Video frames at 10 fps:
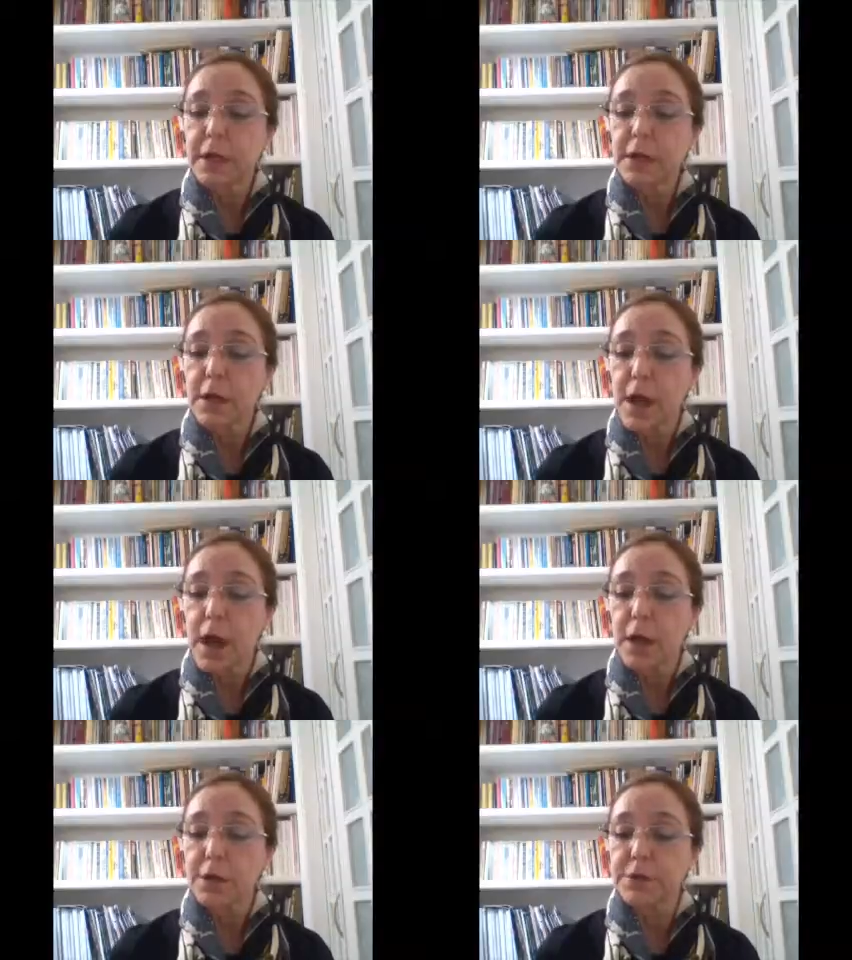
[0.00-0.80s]
and
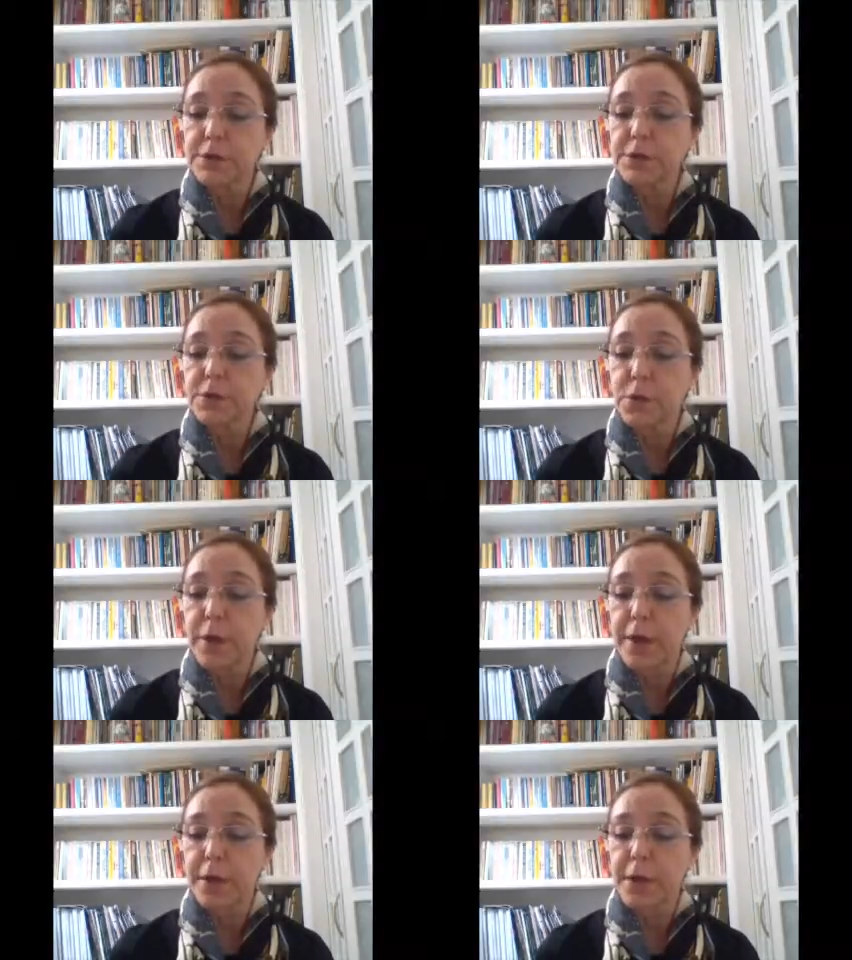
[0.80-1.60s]
color
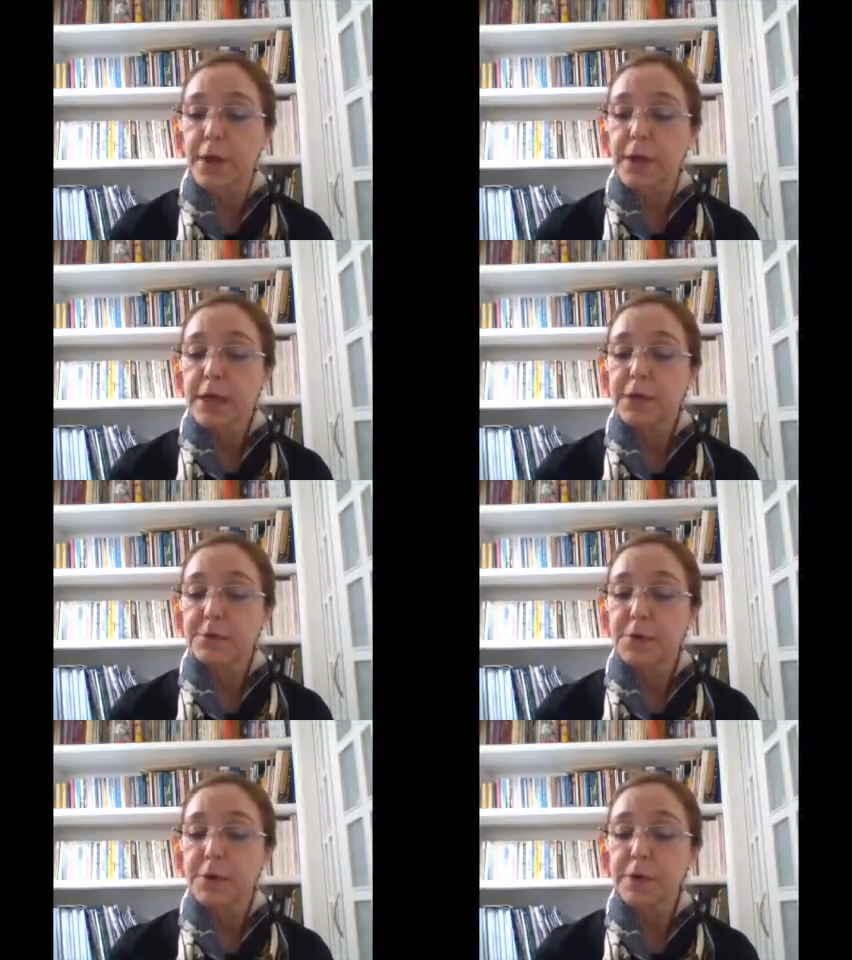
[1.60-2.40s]
square,
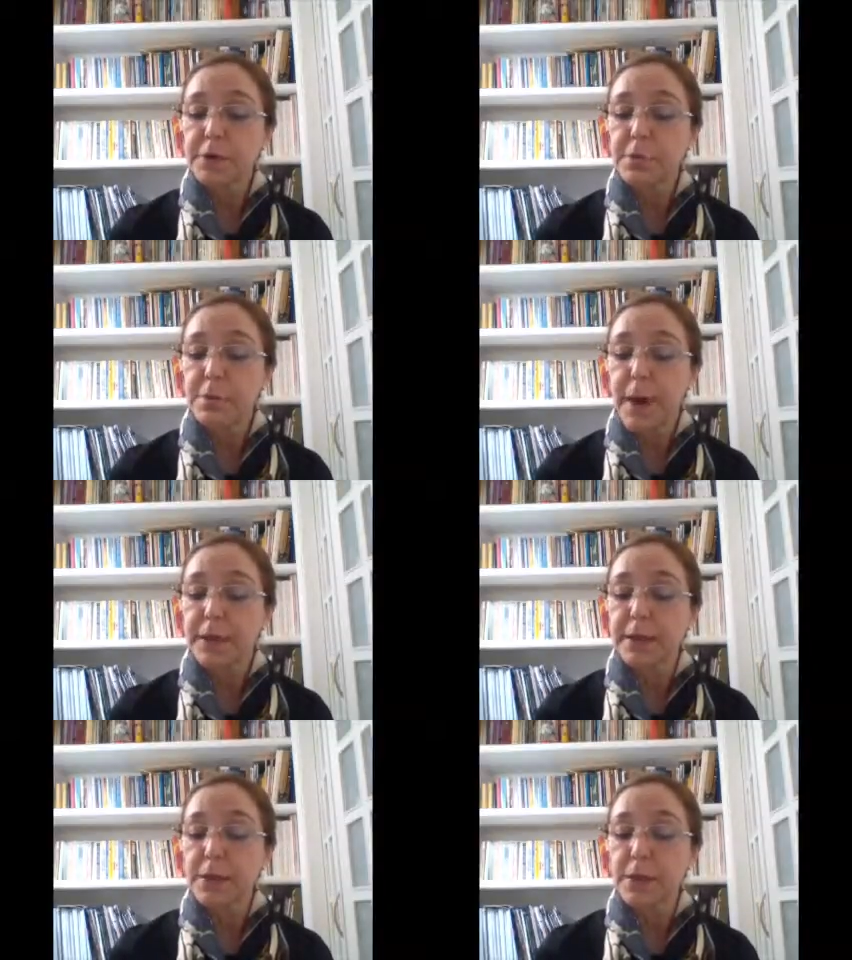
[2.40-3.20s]
inspired
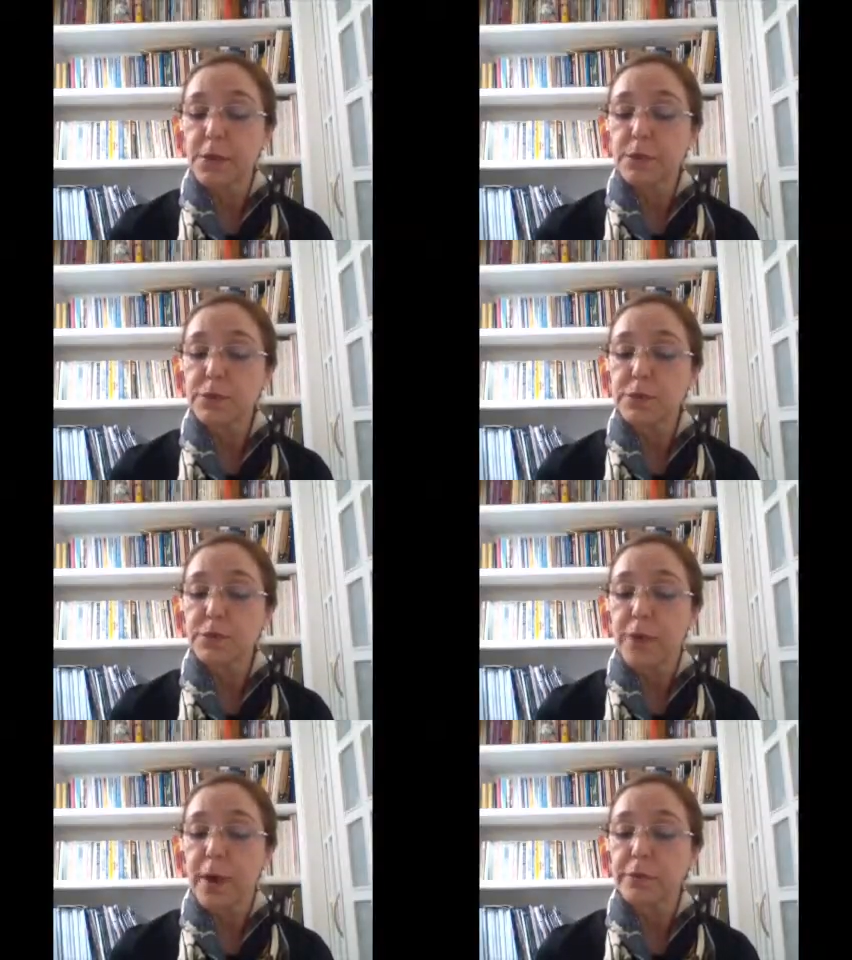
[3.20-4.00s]
by the new
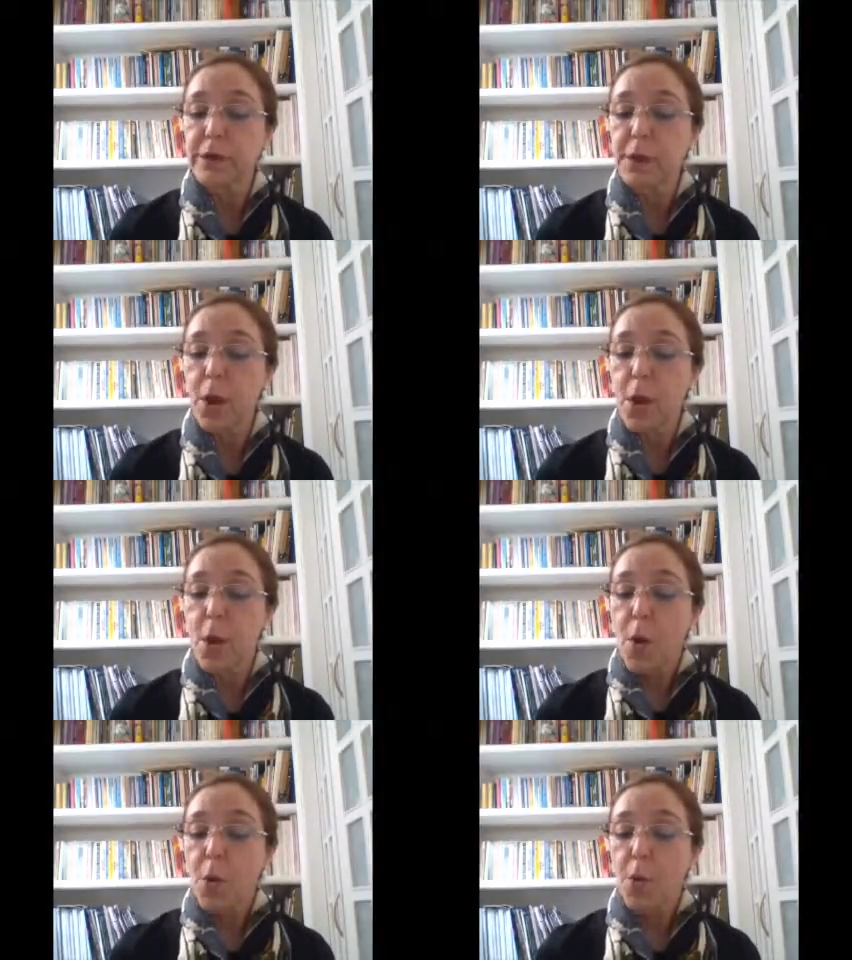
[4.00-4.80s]
surrounding
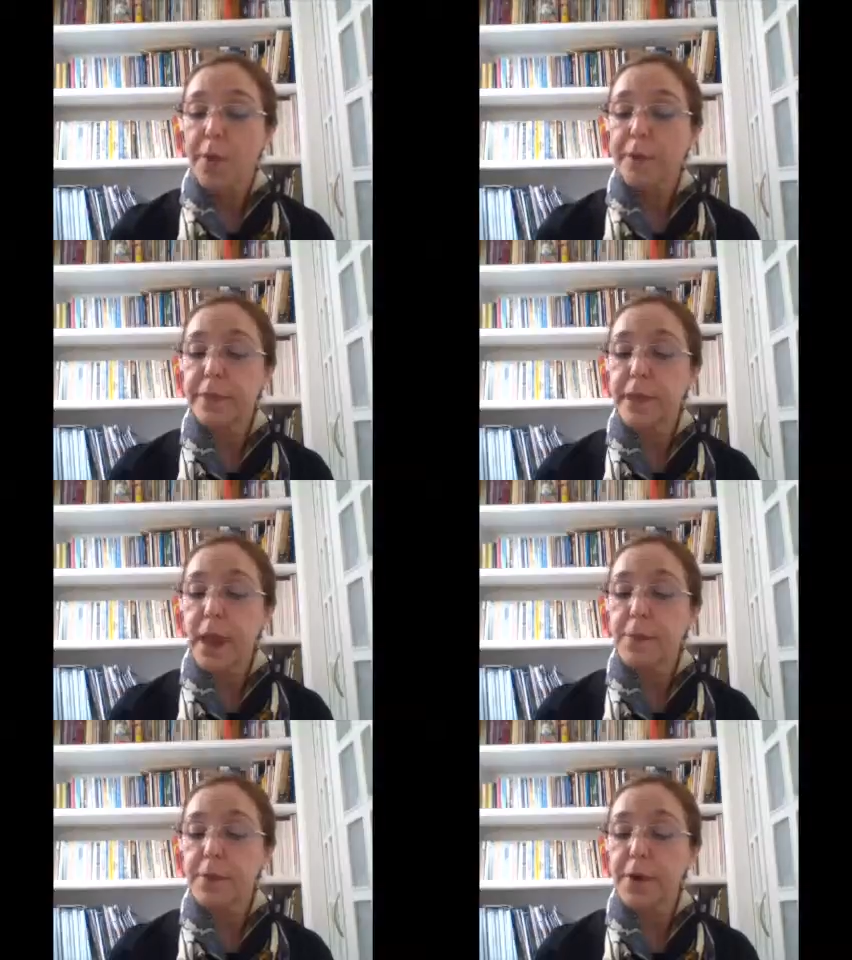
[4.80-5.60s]
with the
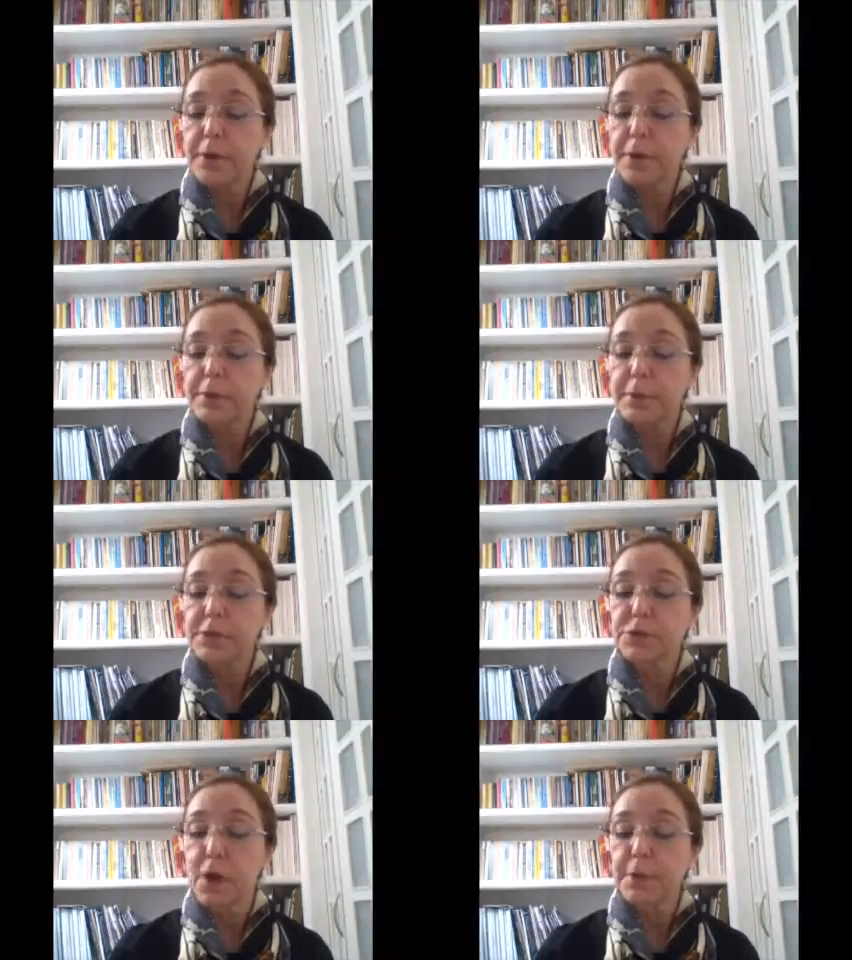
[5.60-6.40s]
American
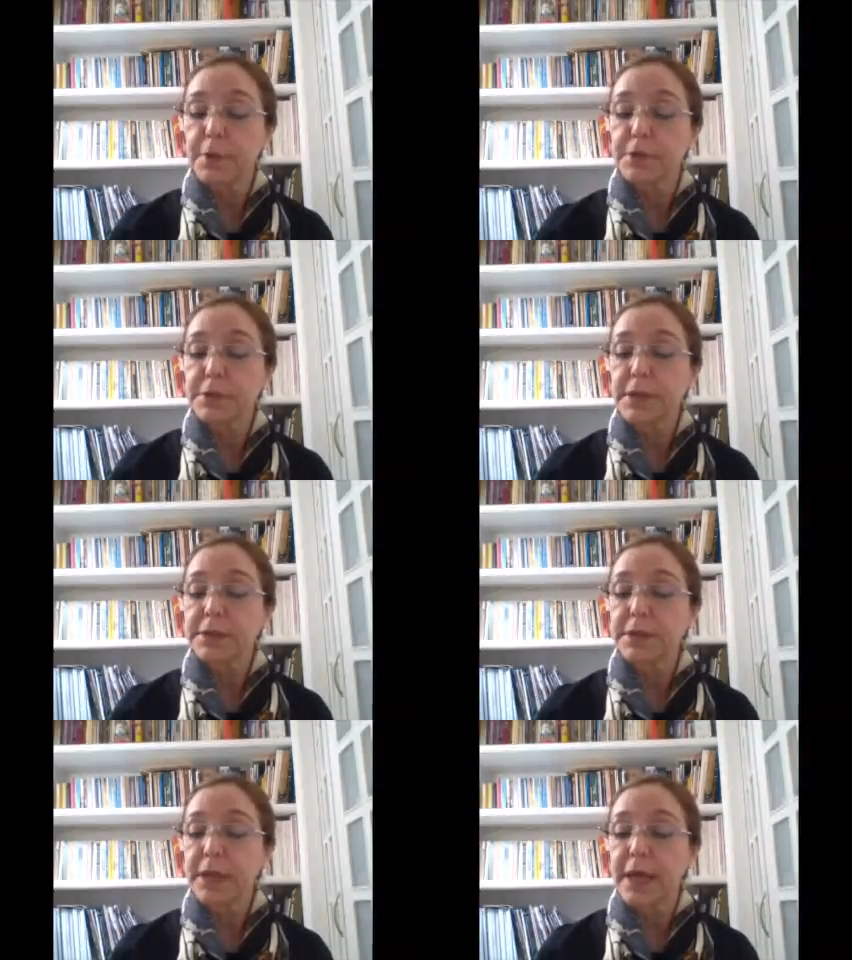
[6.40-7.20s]
metropolis.
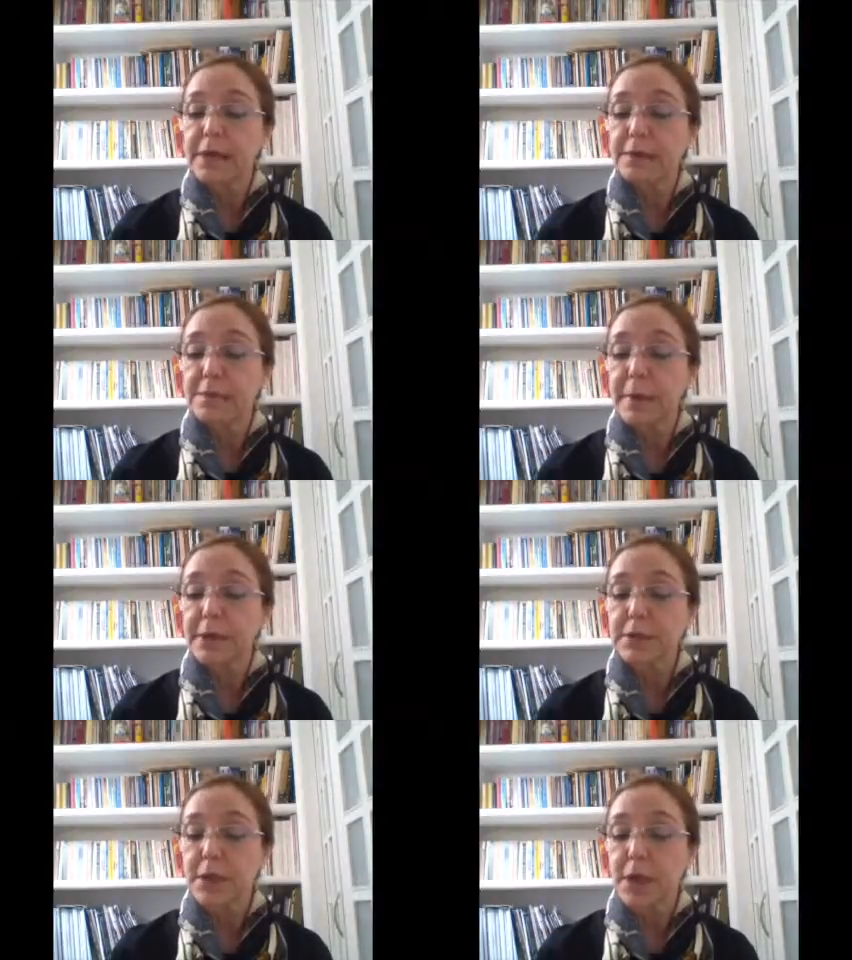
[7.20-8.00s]
His late
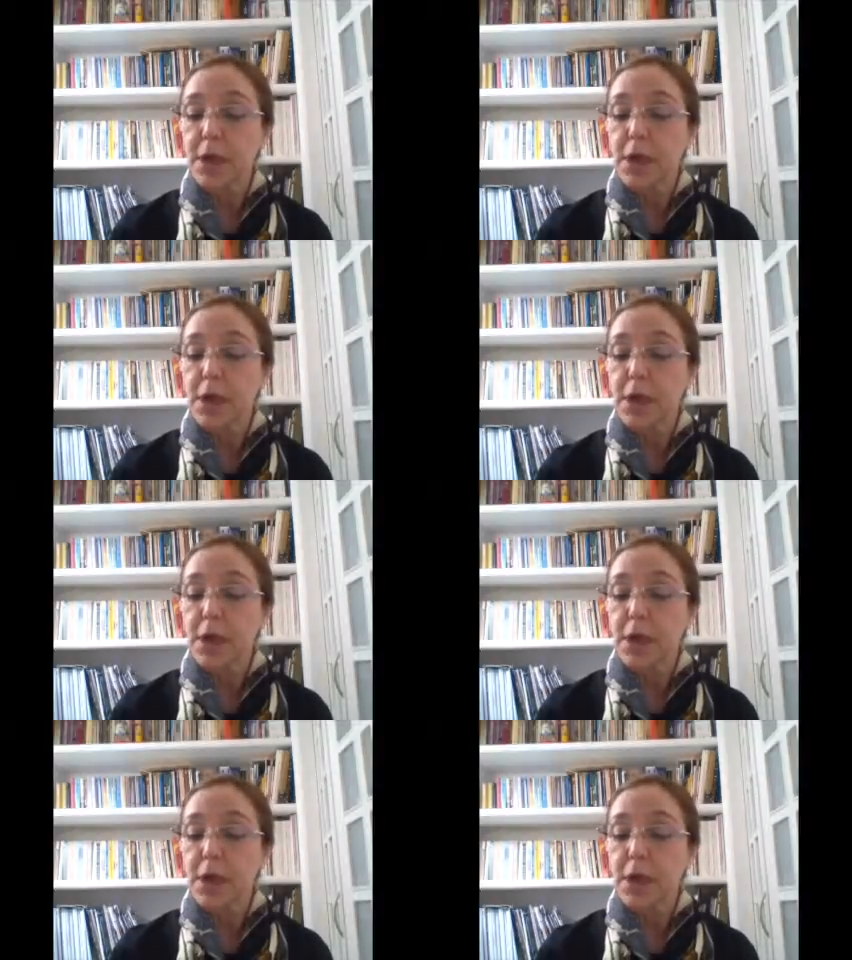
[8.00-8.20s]
painting